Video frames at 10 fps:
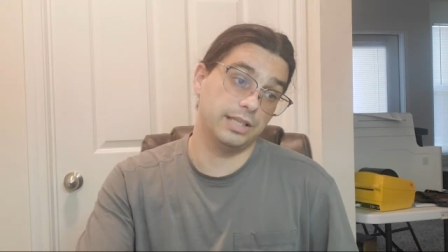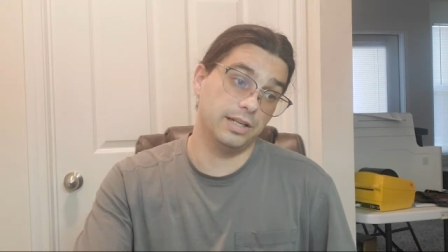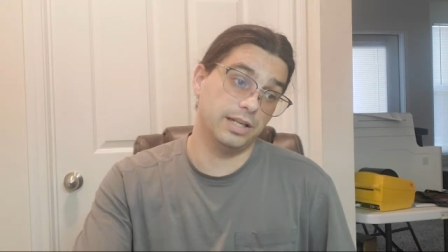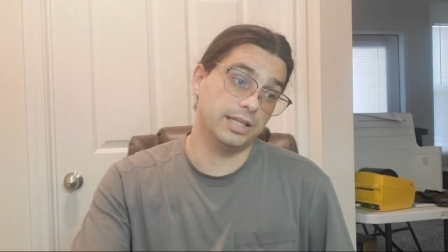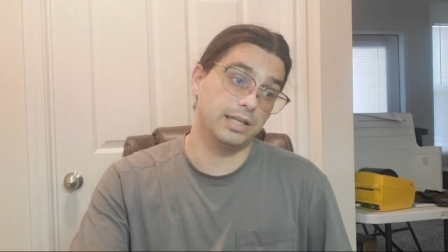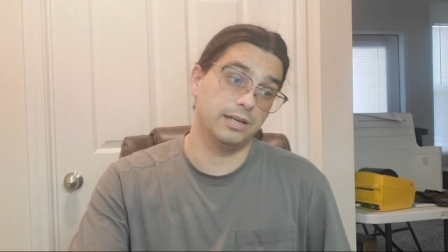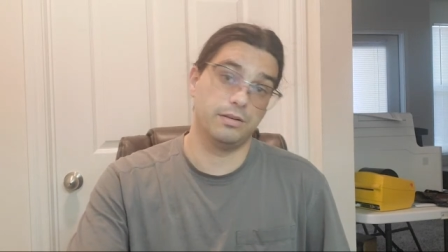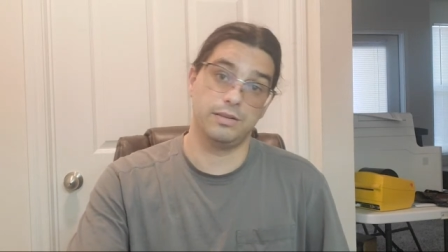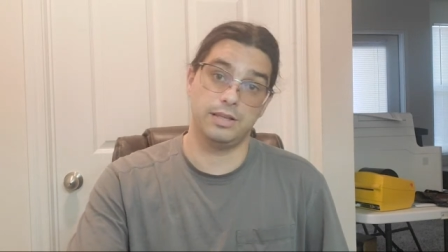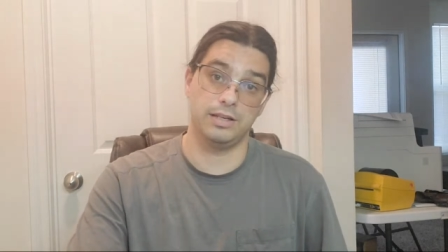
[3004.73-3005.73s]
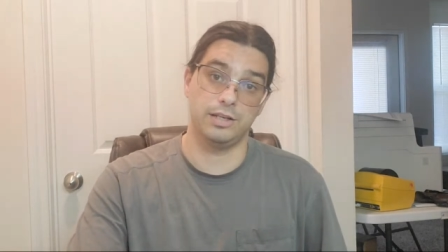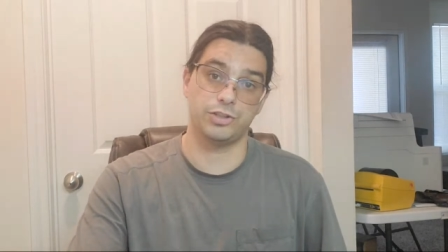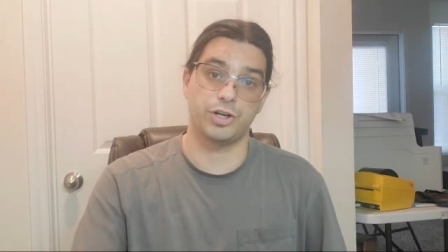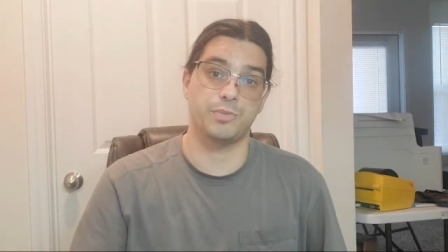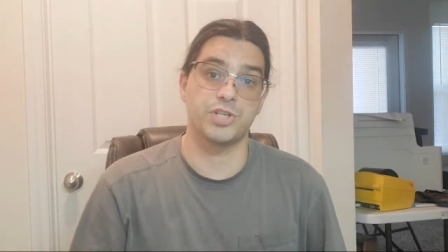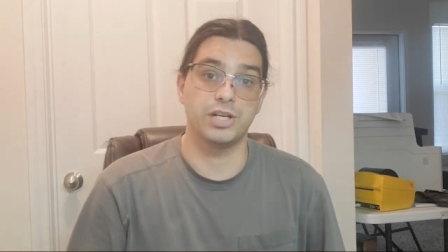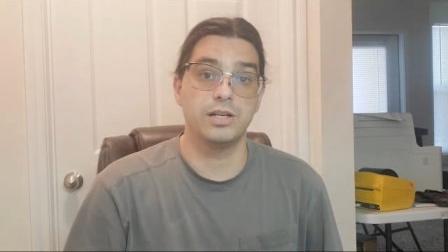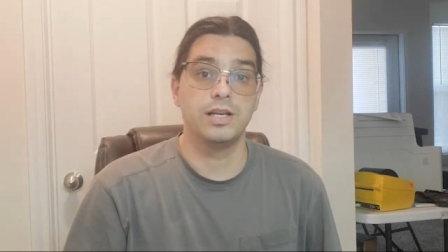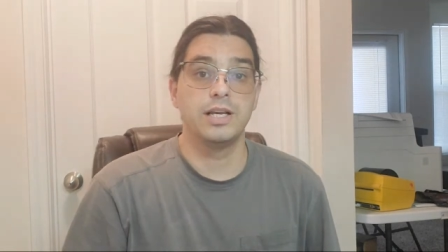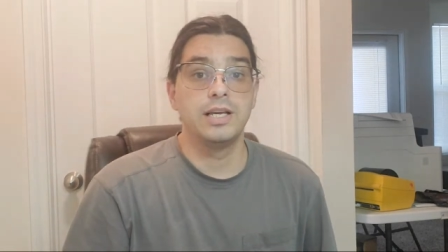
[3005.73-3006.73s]
the link in the description,
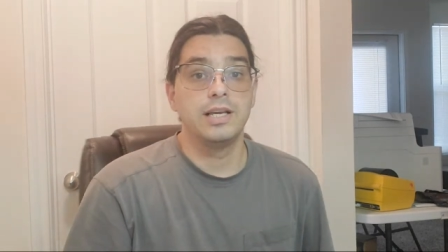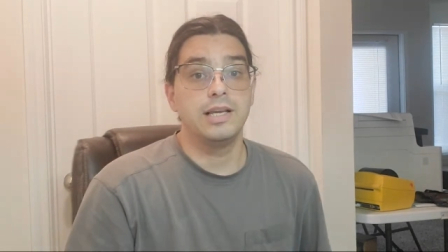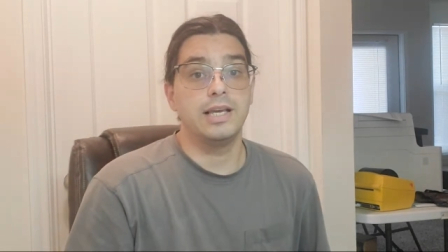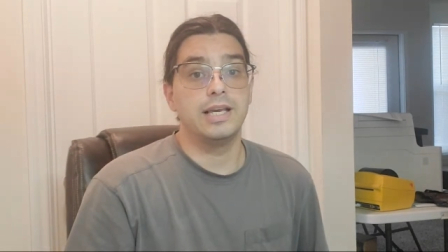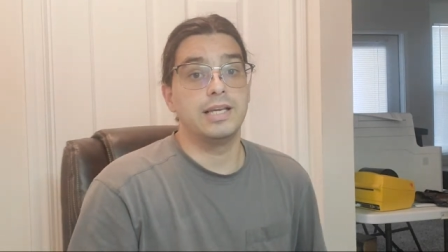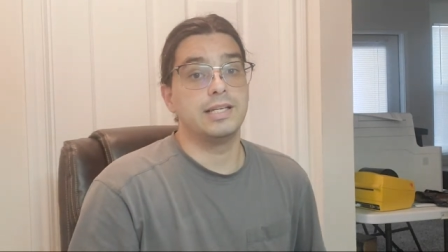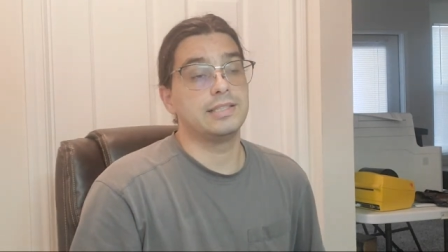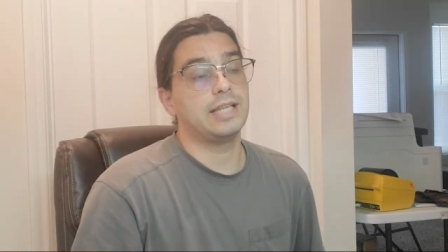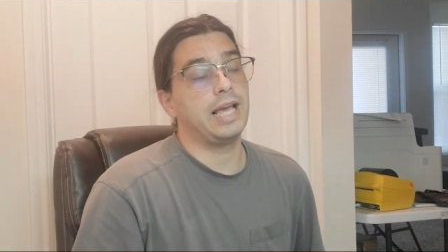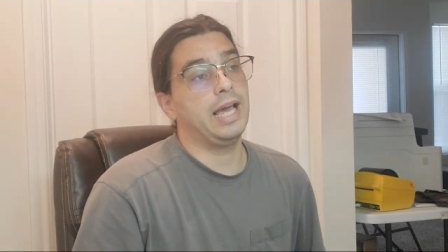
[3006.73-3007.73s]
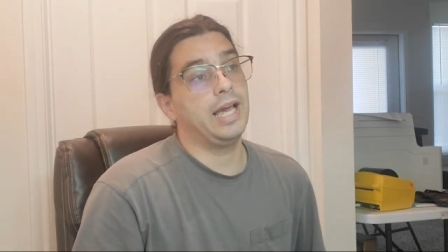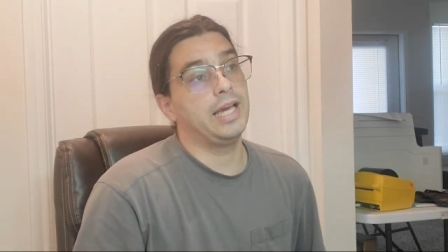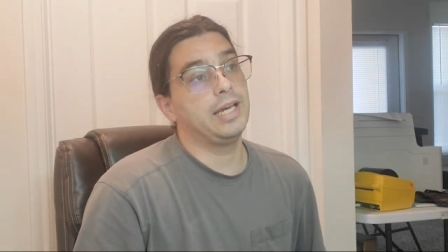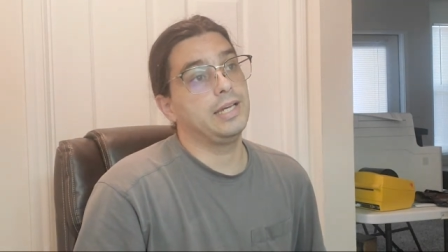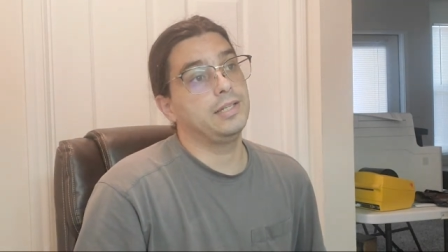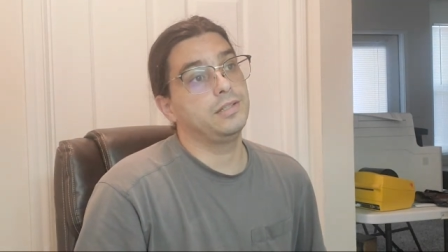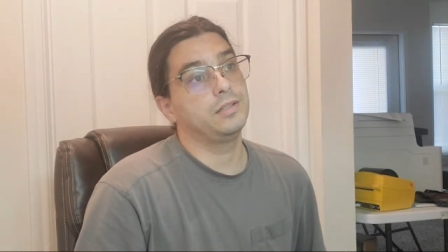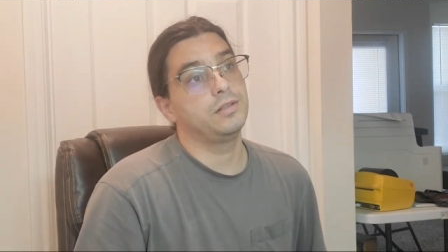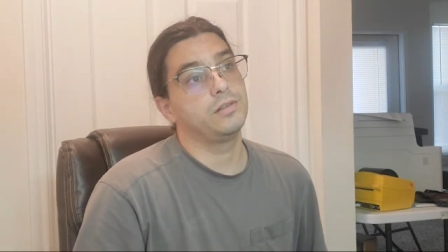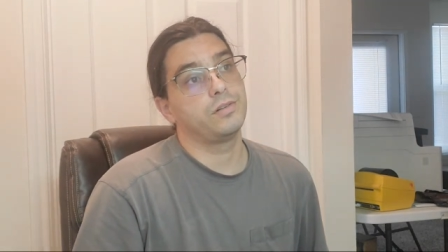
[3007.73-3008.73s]
is a
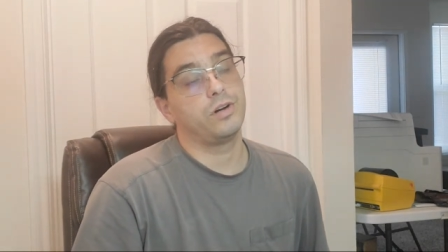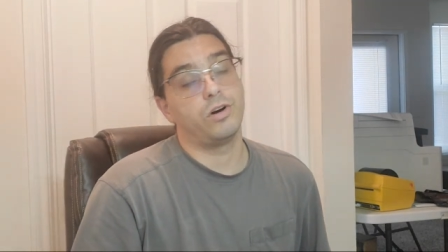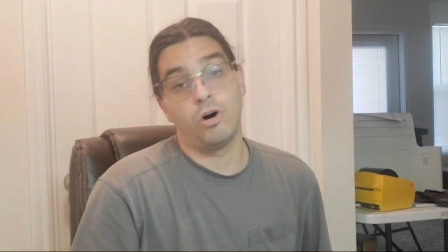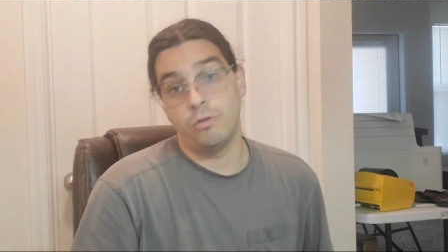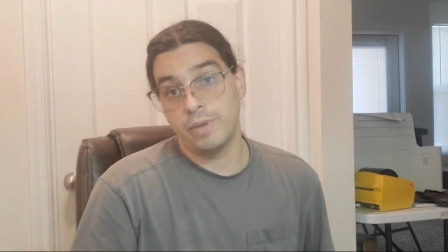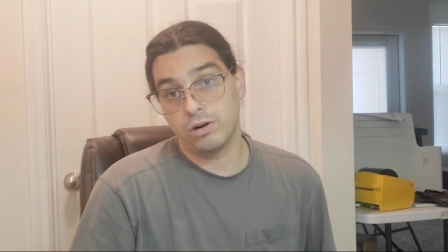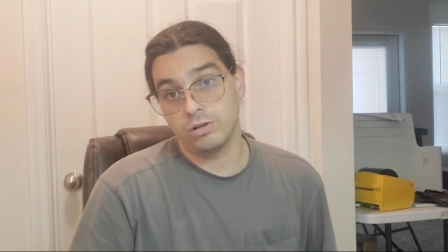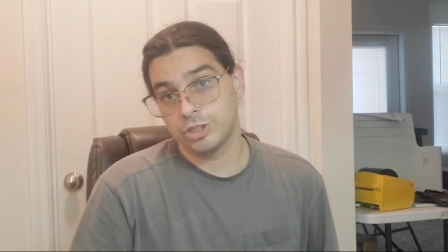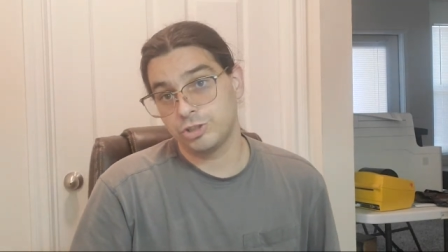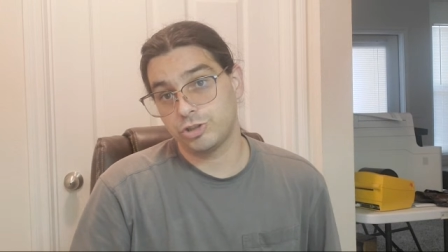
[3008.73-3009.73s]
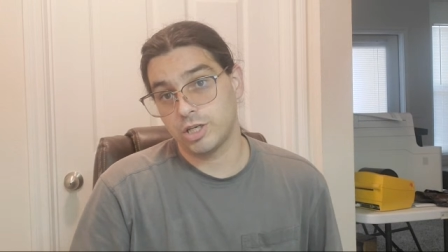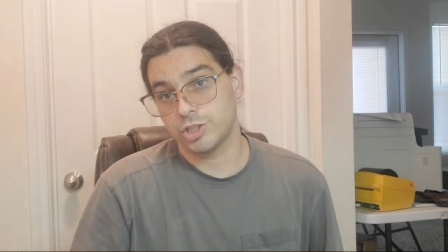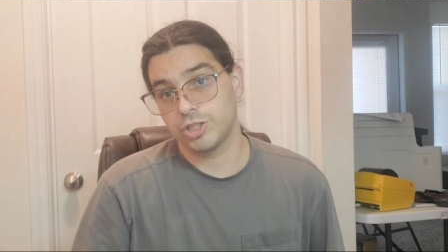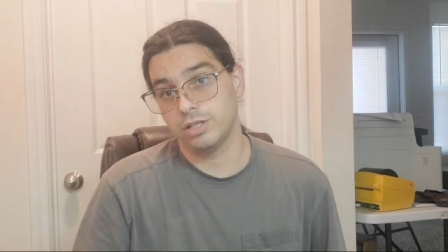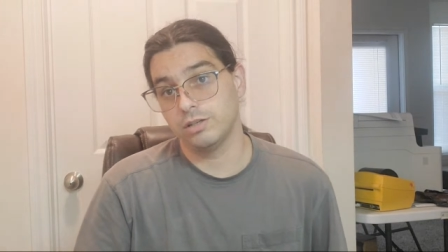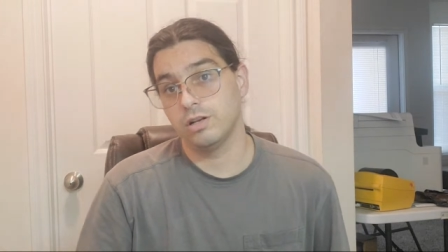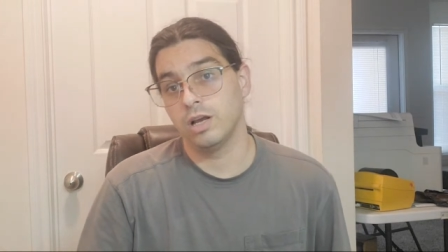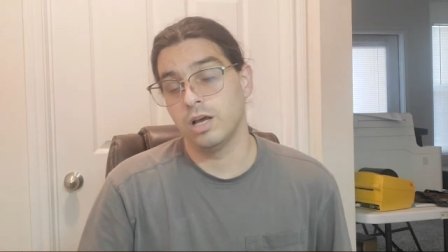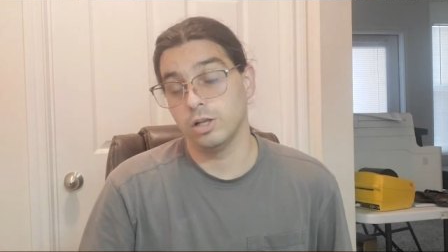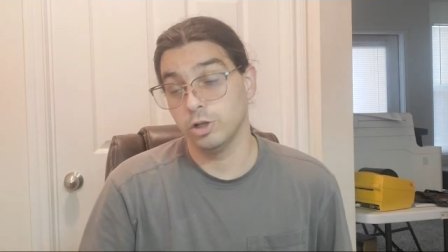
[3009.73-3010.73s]
all metal construction
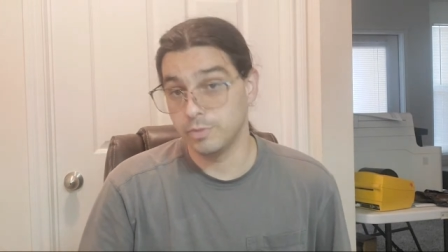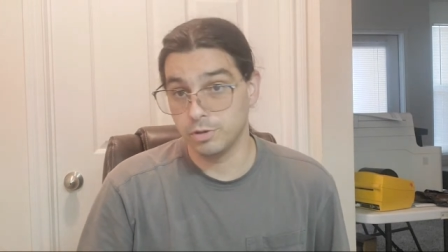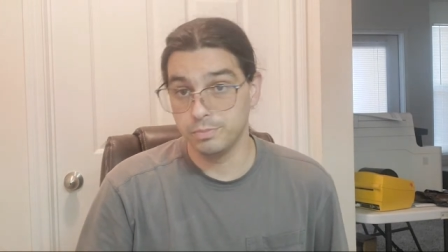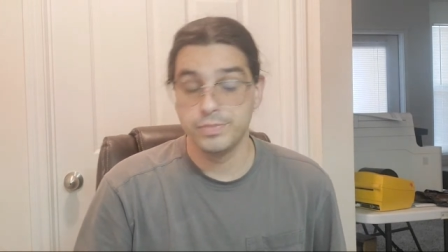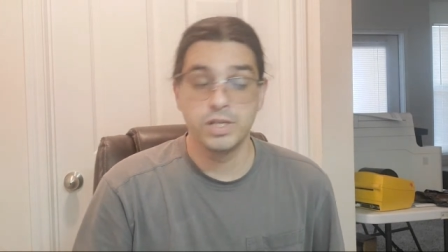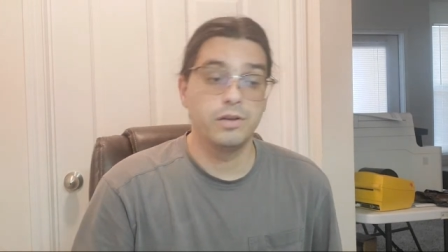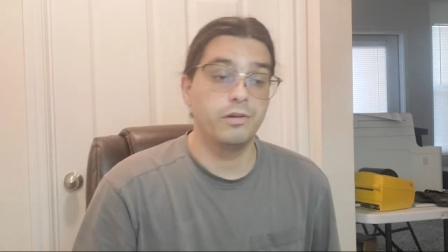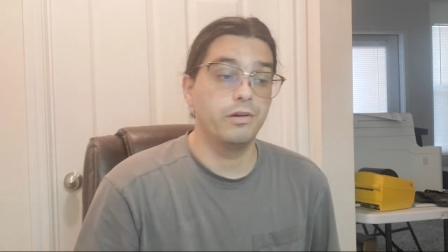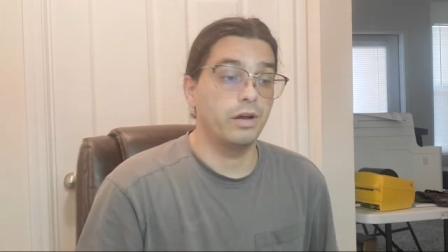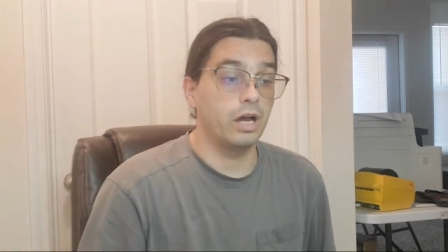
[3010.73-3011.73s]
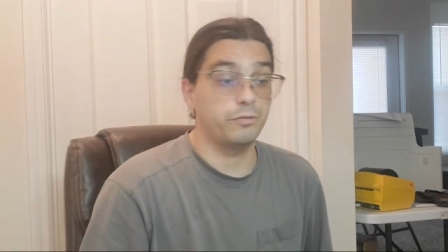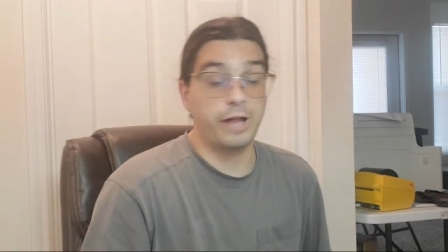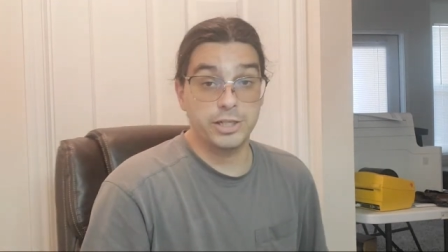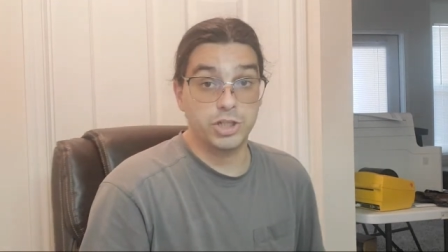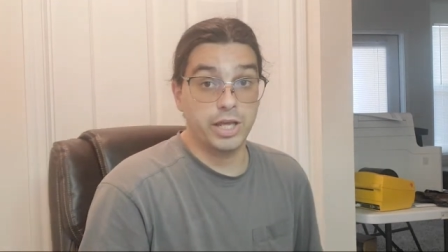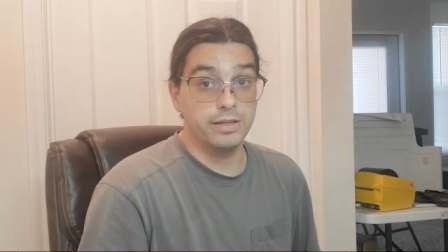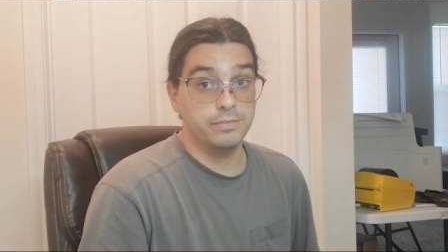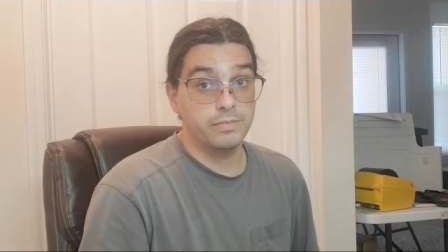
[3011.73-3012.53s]
aluminum flashlight.